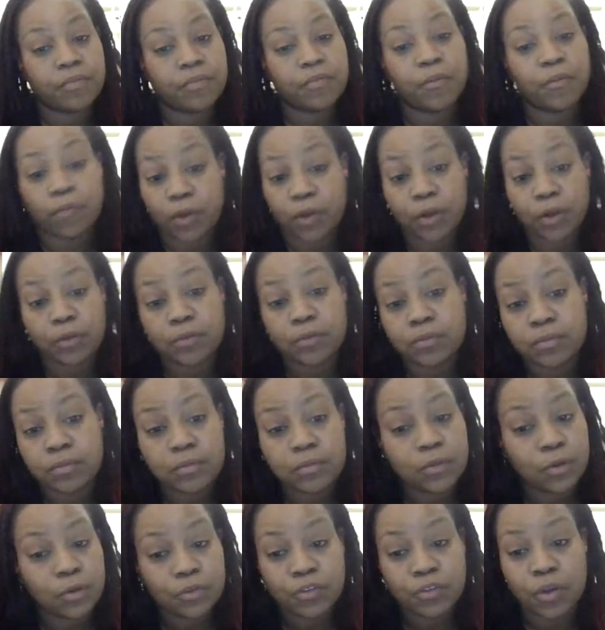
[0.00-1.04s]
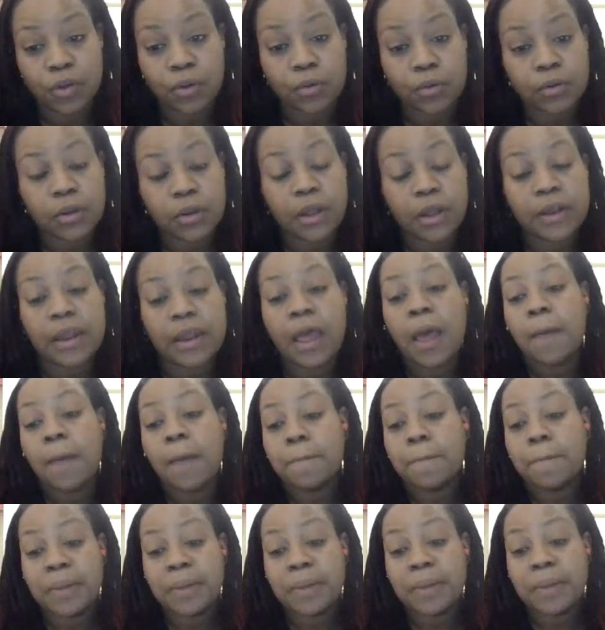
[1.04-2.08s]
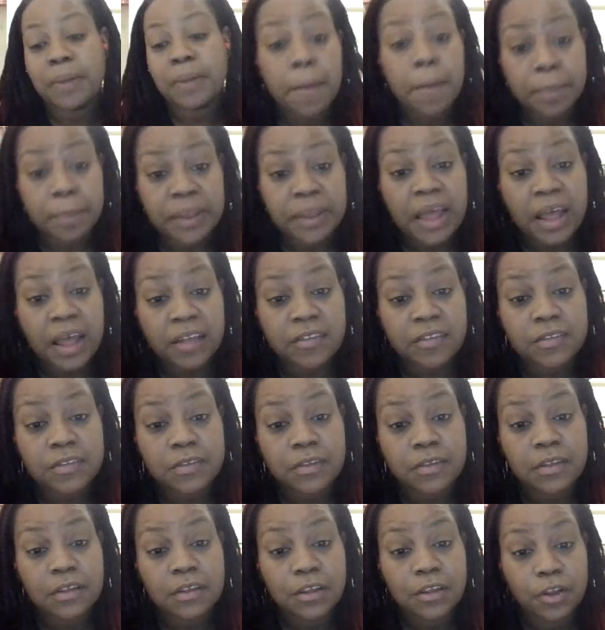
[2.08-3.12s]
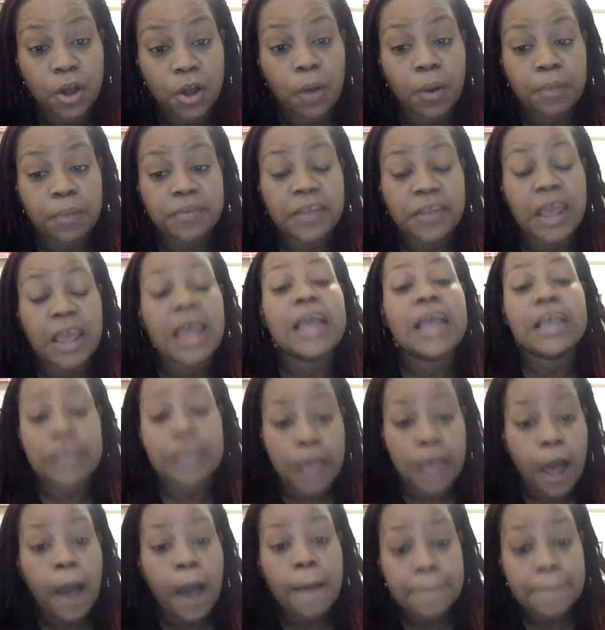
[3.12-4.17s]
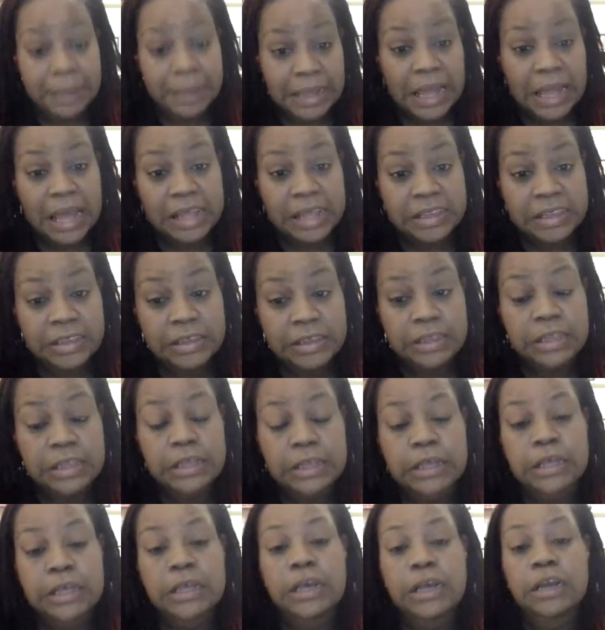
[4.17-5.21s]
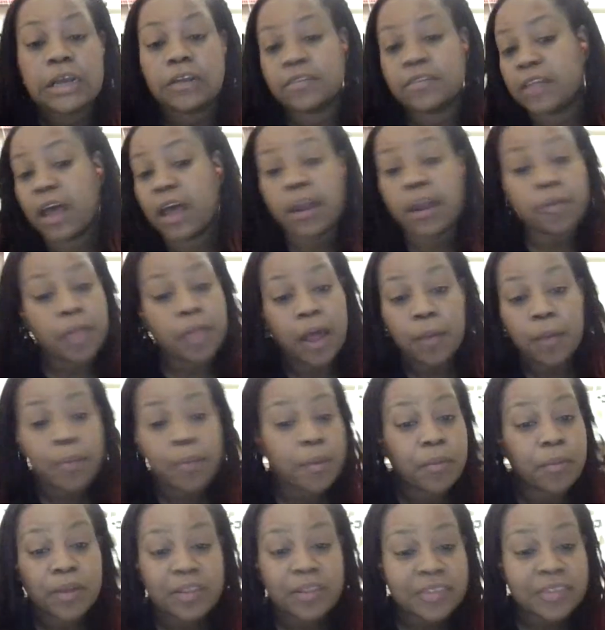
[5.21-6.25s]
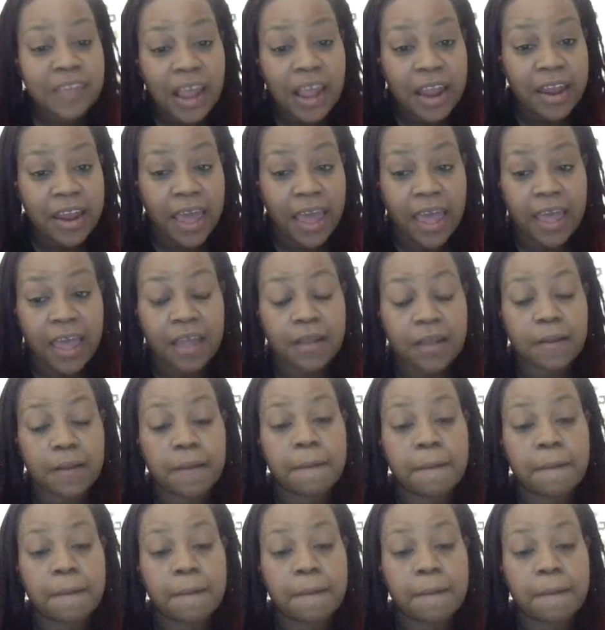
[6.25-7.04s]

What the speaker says: For real. No joke. But God bless. You know what I'm saying? God bless. It's not a lot of people can say that.